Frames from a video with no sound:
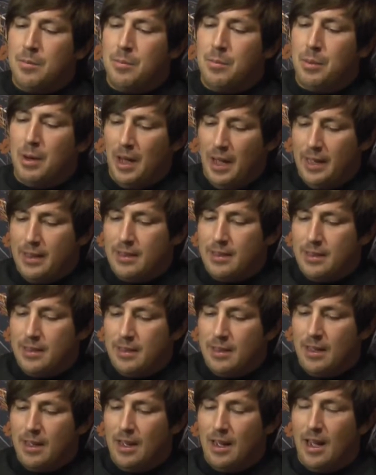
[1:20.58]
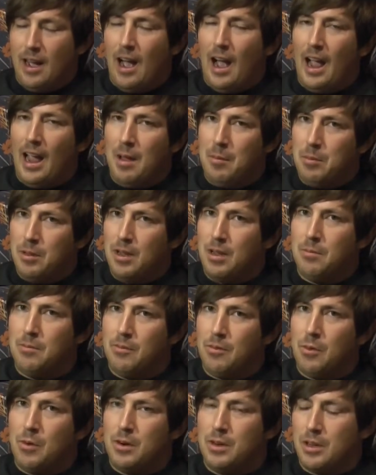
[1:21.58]
But I am looking
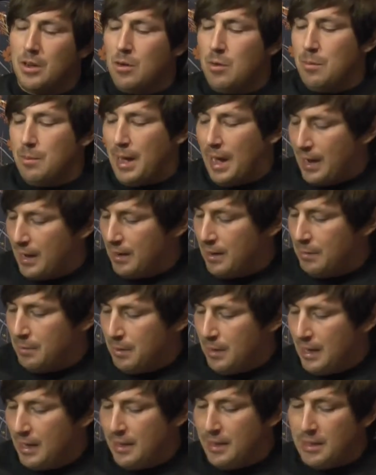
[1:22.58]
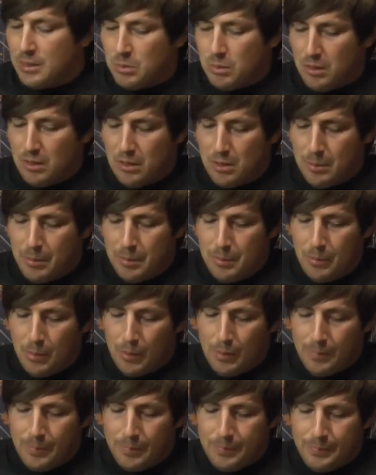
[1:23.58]
forward to going back into playing this one a little bit more.